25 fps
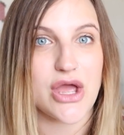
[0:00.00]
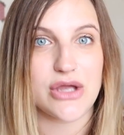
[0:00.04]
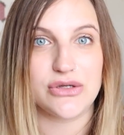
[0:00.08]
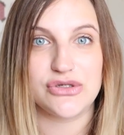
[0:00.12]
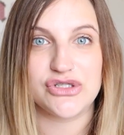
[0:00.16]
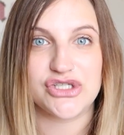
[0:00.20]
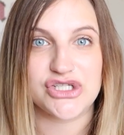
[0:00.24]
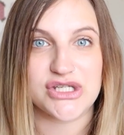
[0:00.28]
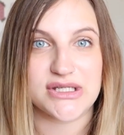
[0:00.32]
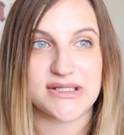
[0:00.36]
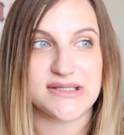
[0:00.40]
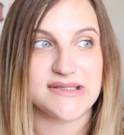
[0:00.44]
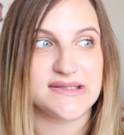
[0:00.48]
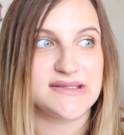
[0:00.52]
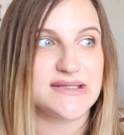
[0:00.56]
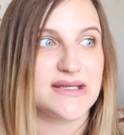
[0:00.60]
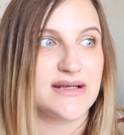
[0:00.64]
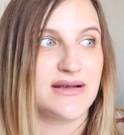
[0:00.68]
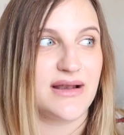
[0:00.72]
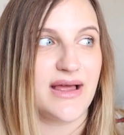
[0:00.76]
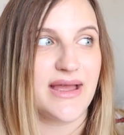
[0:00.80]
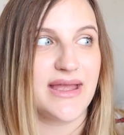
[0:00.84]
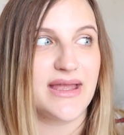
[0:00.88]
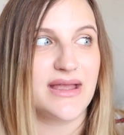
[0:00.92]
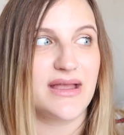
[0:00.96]
oceans
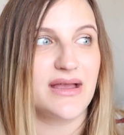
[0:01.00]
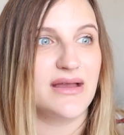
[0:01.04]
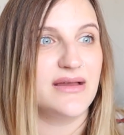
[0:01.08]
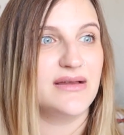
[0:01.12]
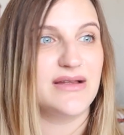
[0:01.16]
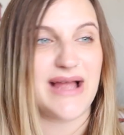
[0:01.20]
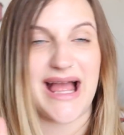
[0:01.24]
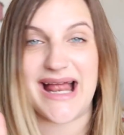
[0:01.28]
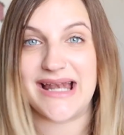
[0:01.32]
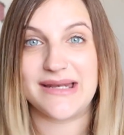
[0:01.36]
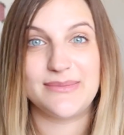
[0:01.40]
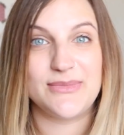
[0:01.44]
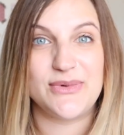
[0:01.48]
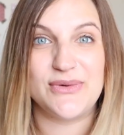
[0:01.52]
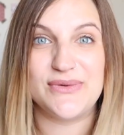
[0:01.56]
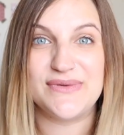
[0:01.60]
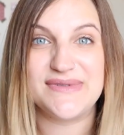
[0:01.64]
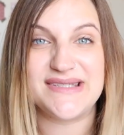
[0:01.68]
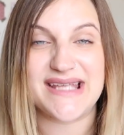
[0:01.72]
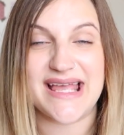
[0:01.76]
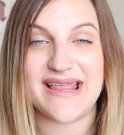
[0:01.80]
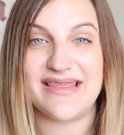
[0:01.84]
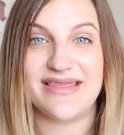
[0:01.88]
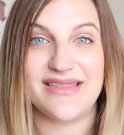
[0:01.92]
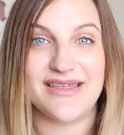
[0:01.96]
and like
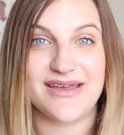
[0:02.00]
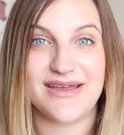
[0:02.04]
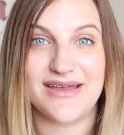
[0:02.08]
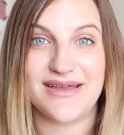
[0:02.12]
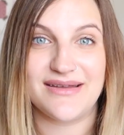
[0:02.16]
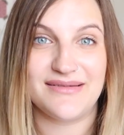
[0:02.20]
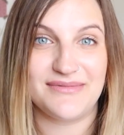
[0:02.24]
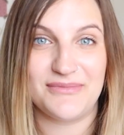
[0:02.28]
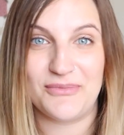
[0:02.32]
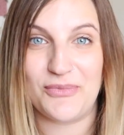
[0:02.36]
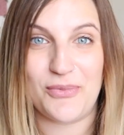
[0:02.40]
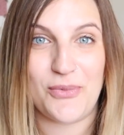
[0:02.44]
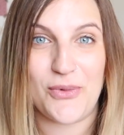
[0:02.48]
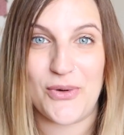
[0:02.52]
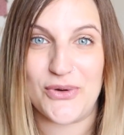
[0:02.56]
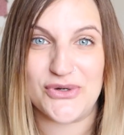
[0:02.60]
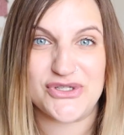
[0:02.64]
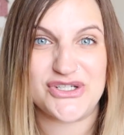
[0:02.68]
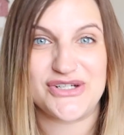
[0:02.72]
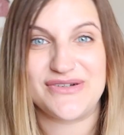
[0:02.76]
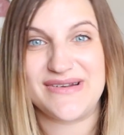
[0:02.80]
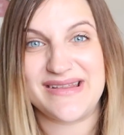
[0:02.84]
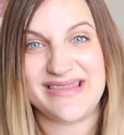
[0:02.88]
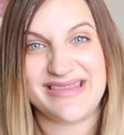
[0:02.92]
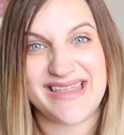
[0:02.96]
animals in the
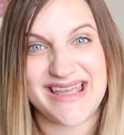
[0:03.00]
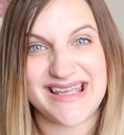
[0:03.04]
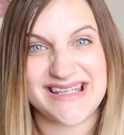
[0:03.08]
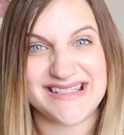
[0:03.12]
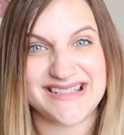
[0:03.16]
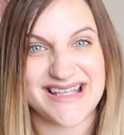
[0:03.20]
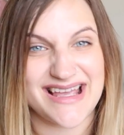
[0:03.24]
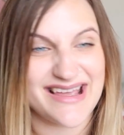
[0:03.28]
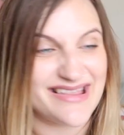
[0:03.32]
water and things